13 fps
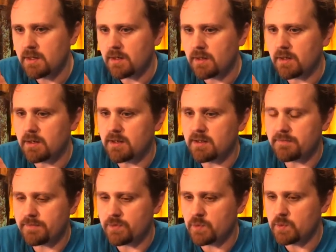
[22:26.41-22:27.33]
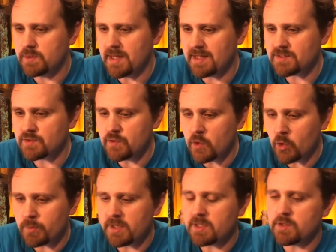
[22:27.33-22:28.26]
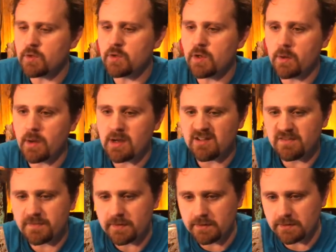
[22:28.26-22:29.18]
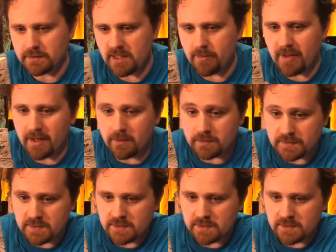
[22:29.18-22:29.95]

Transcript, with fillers: Uh, if you guys know me, you know how I feel about